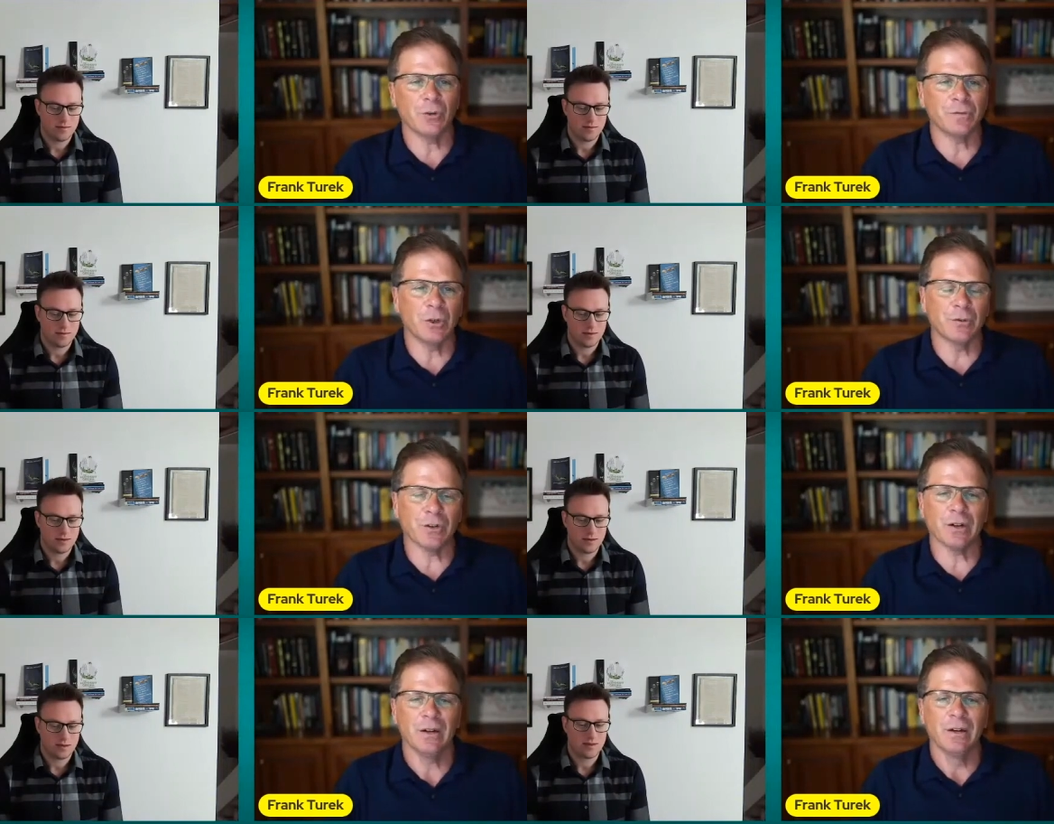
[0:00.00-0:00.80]

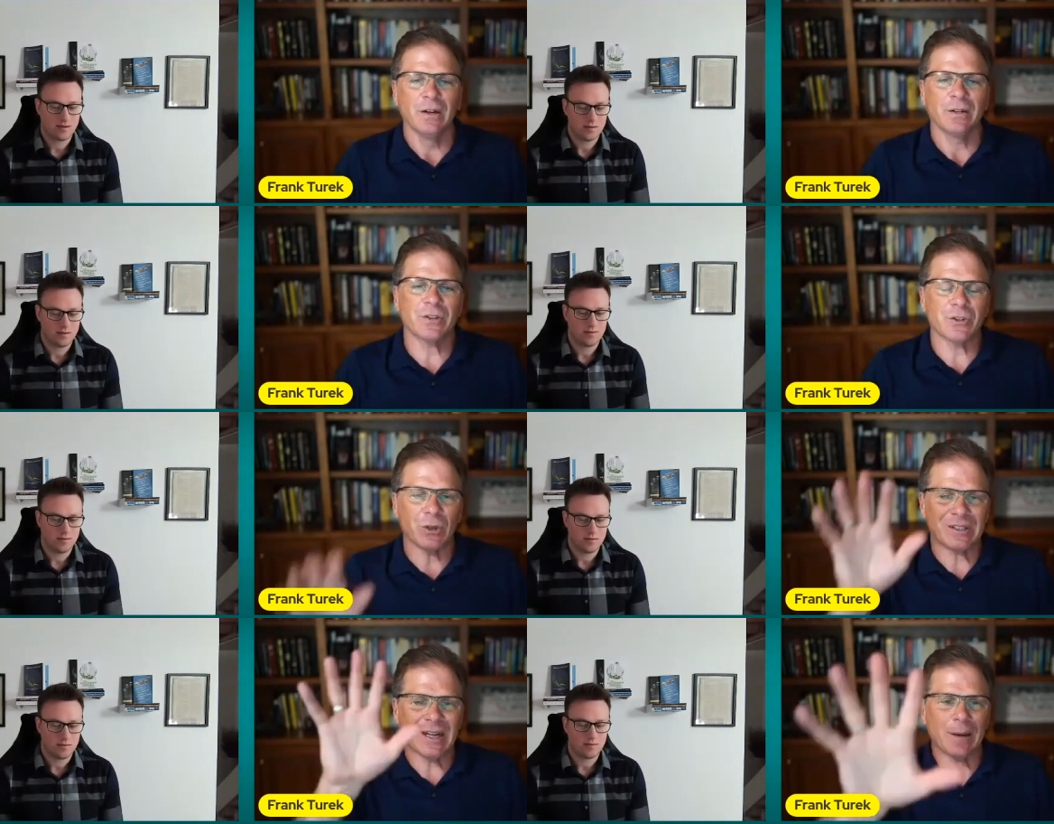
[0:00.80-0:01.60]
Speaker 1: mover. This is what
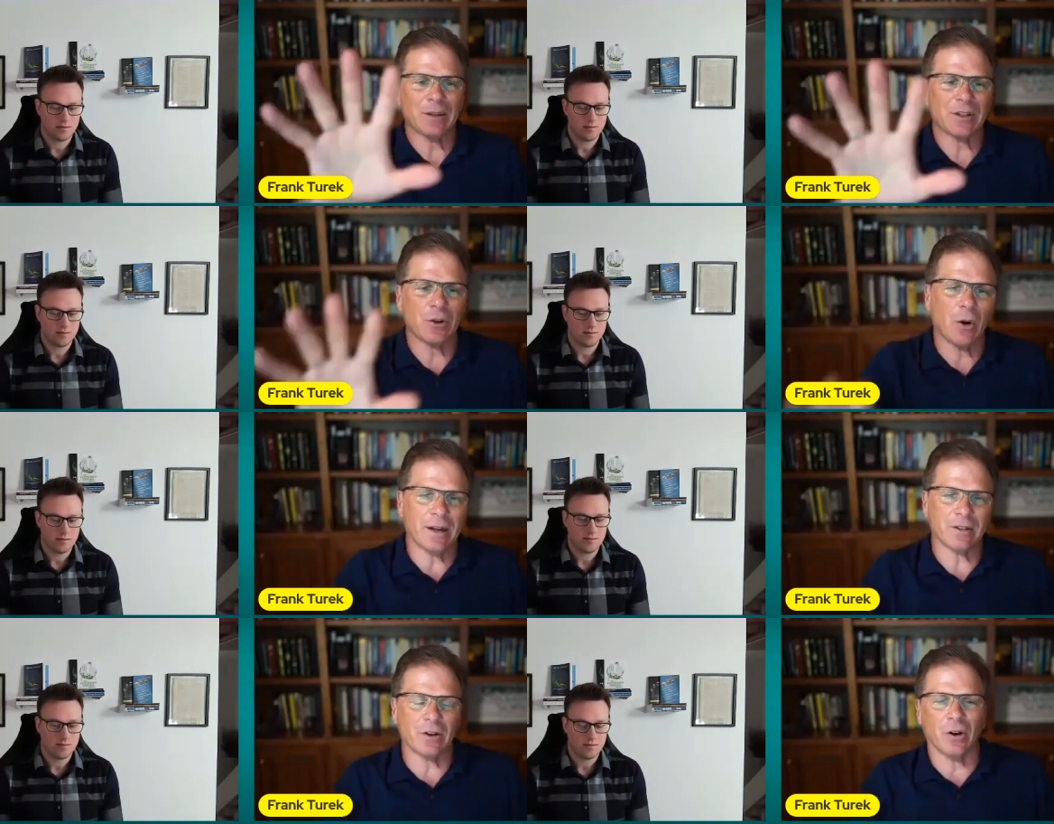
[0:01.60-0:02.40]
Thomas
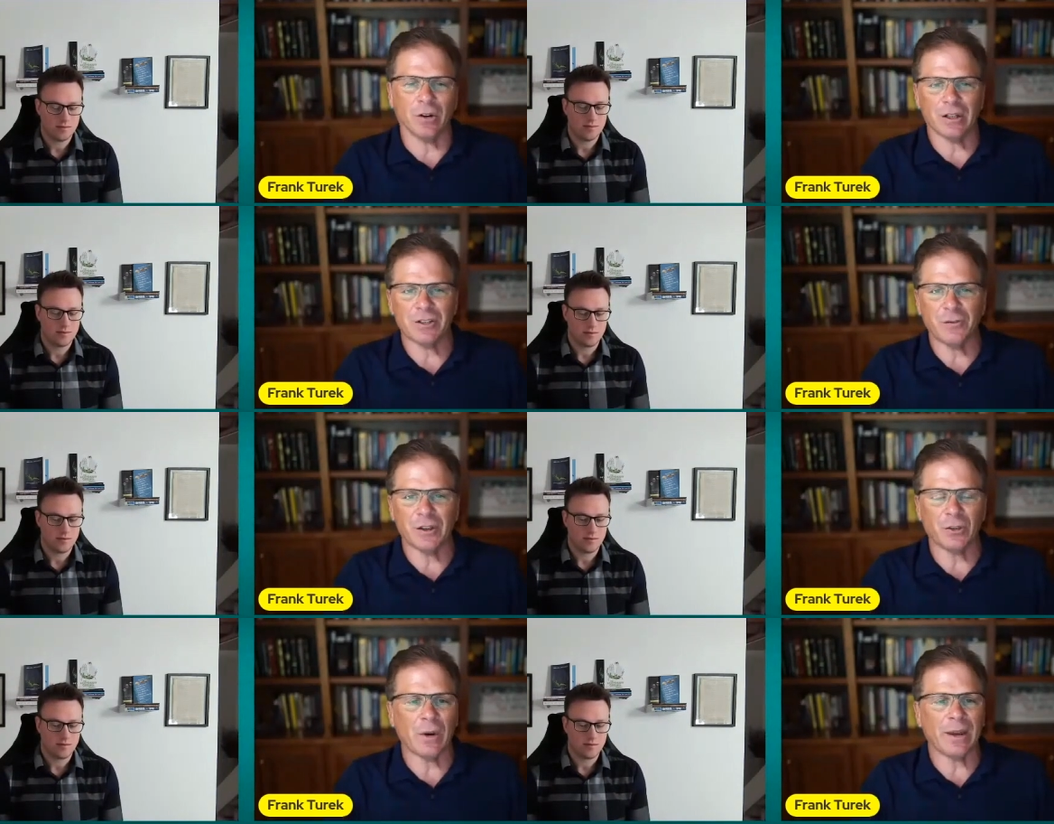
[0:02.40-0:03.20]
Aquinas called his fifth
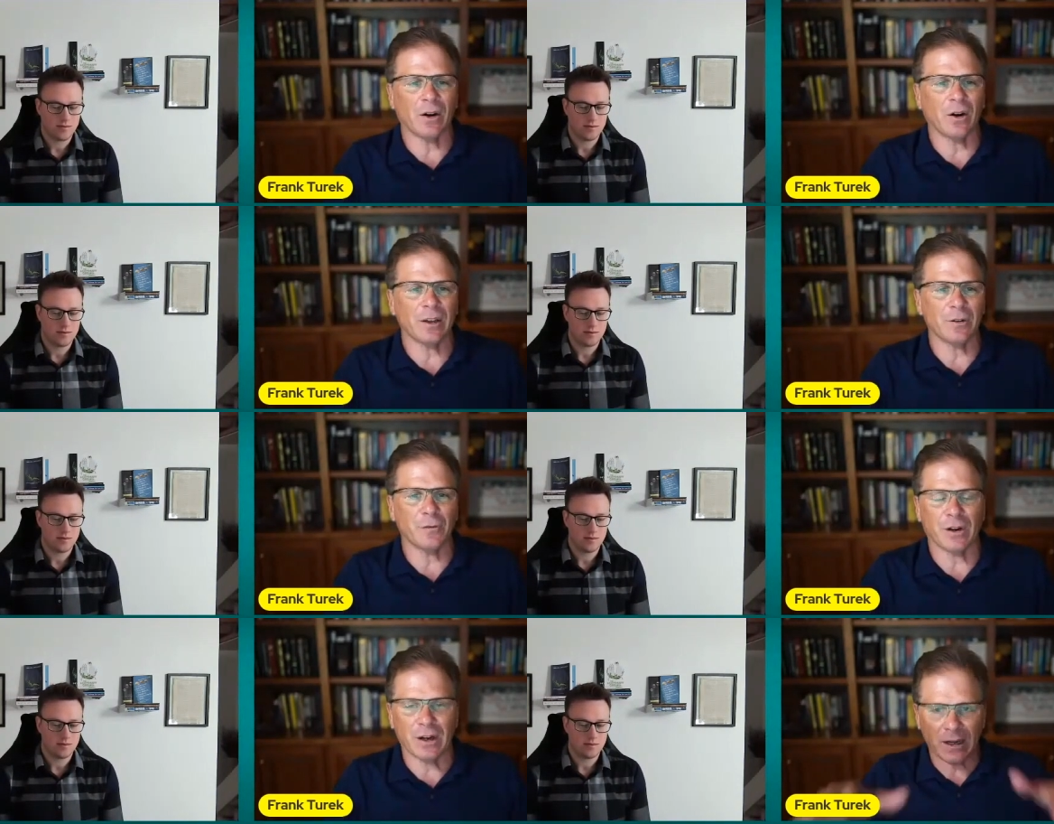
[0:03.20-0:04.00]
way to argue for
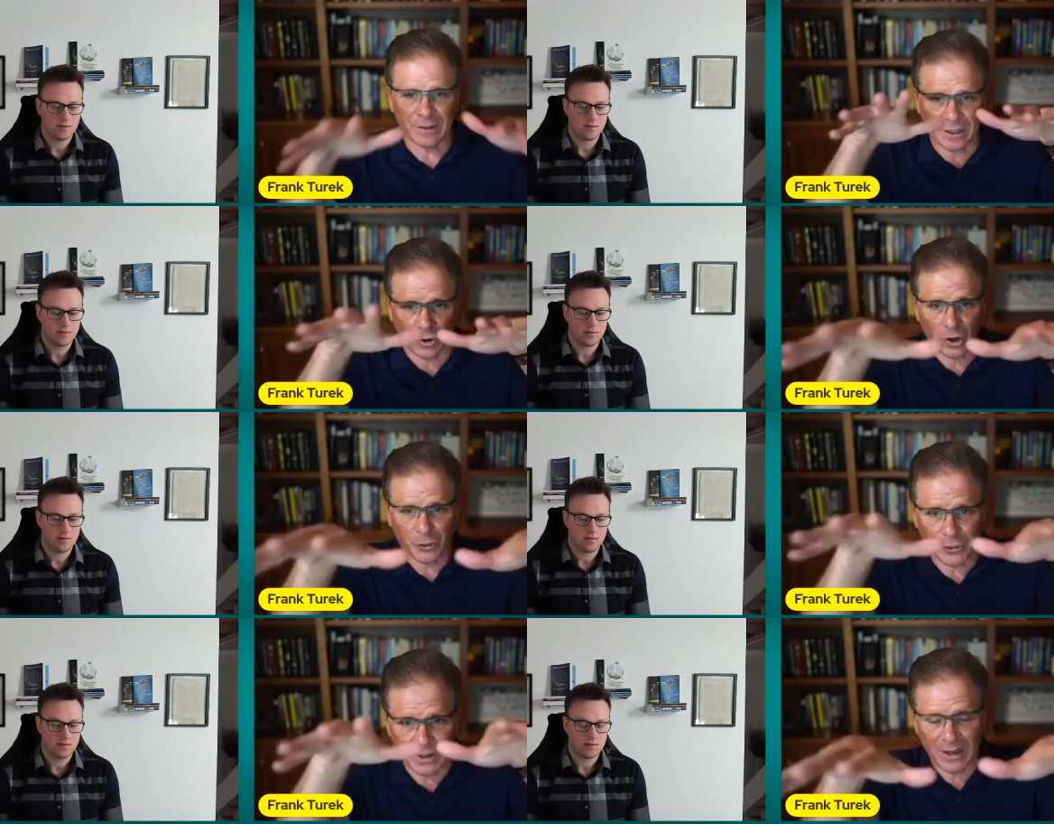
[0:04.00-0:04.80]
God that all
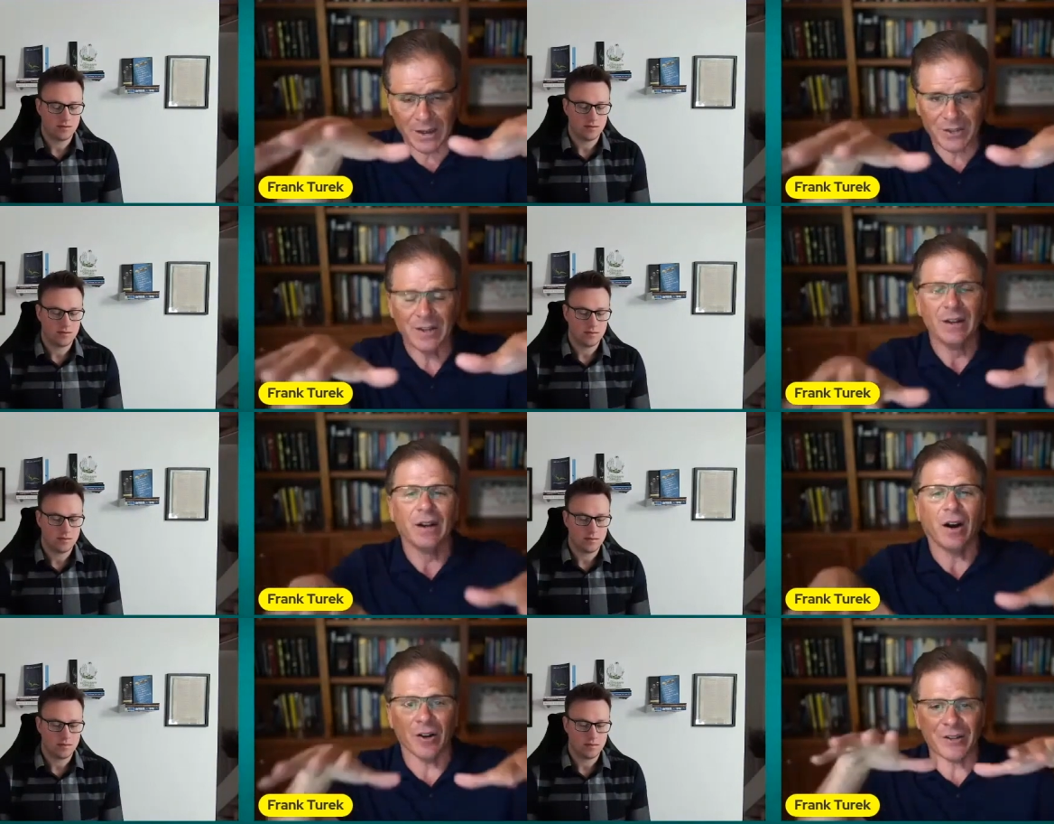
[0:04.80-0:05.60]
things
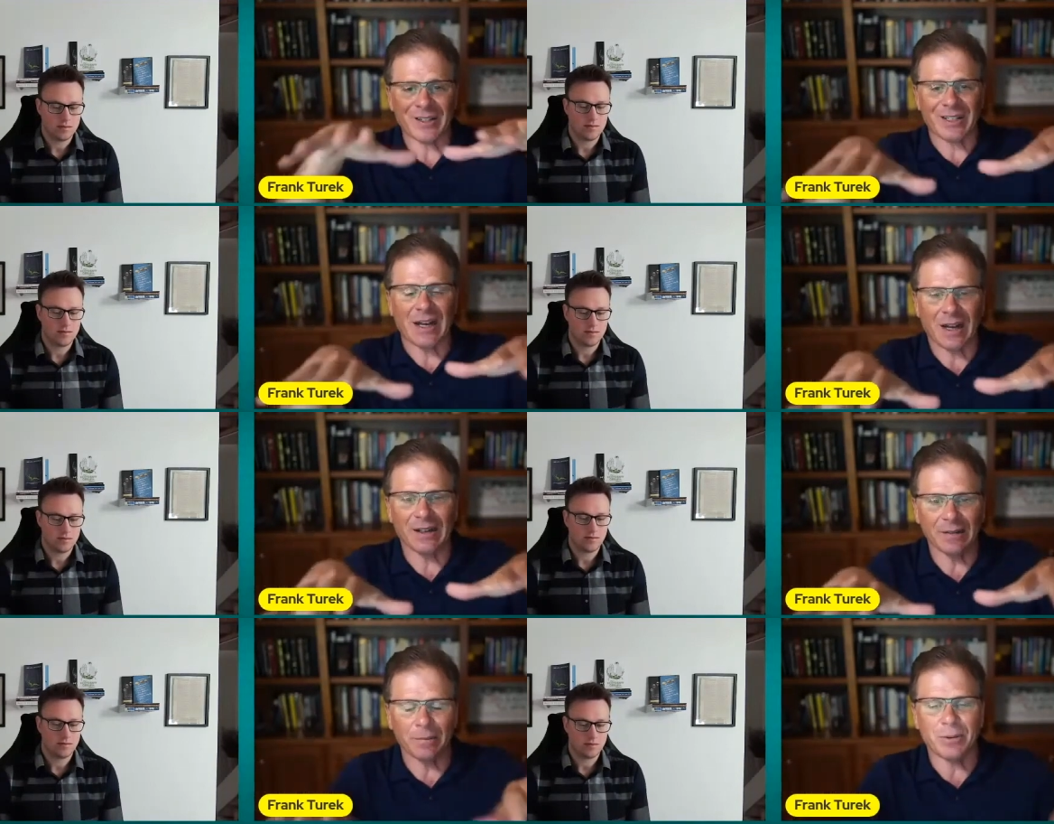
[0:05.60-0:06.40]
are designed
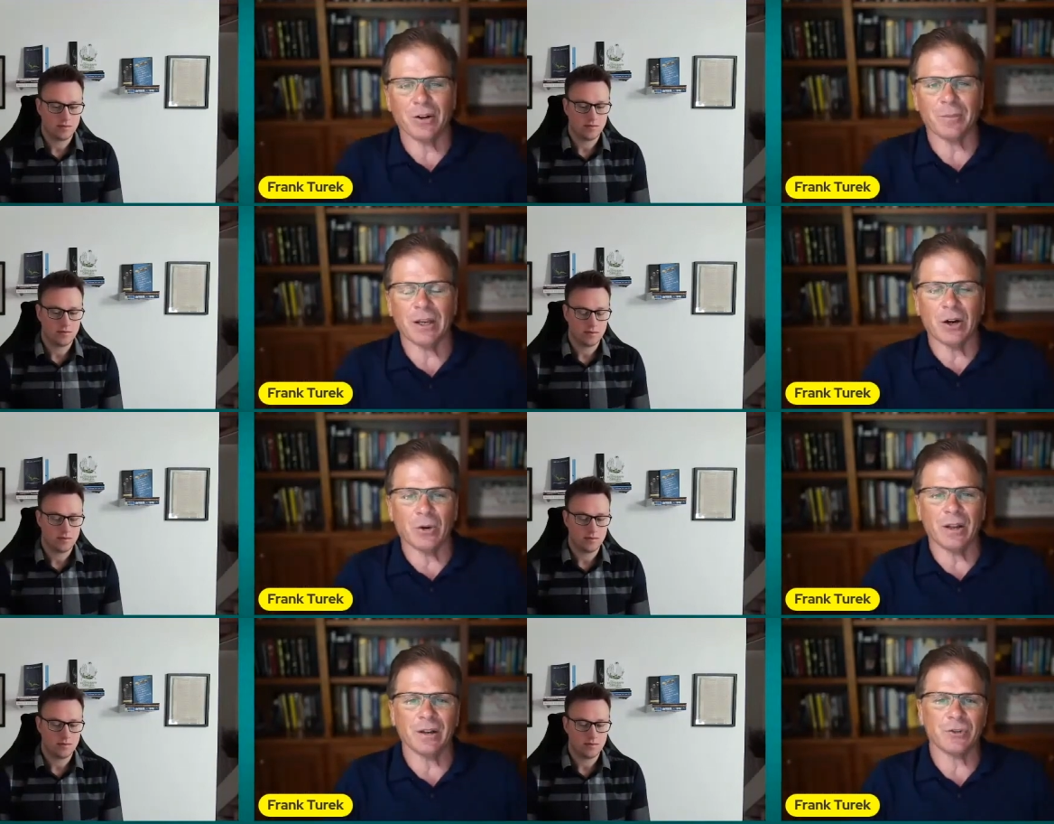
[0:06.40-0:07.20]
and appear to be going
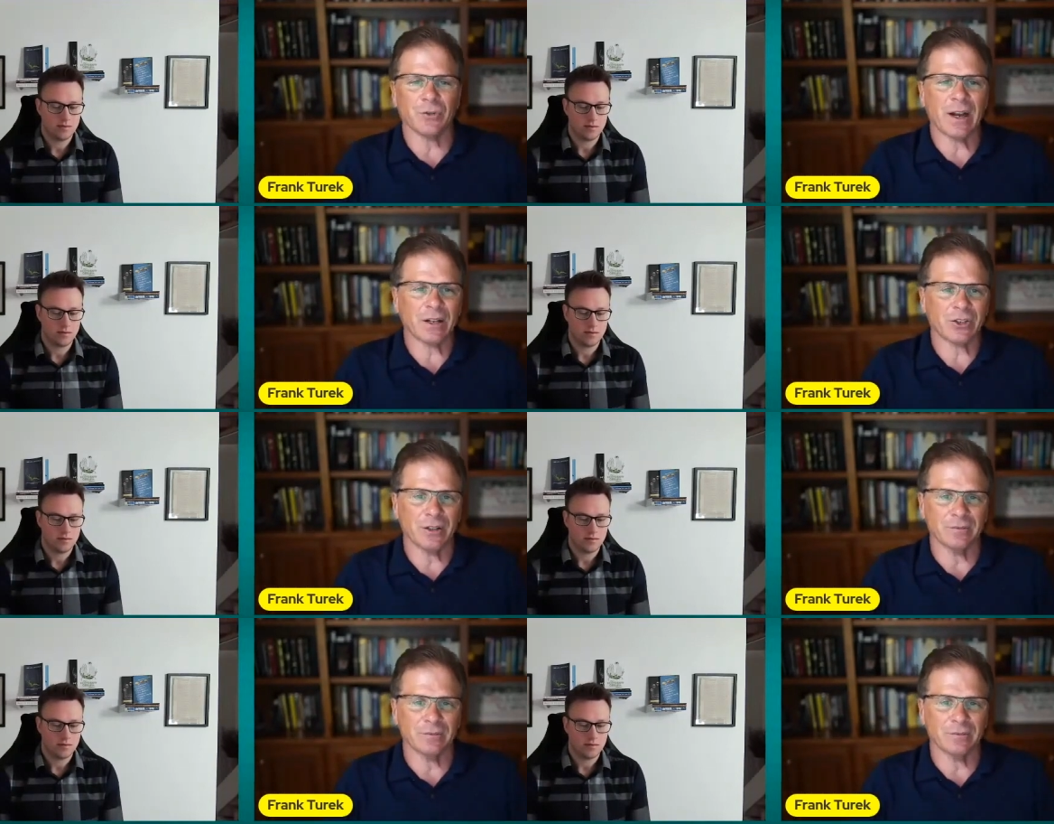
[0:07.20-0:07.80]
in a direction.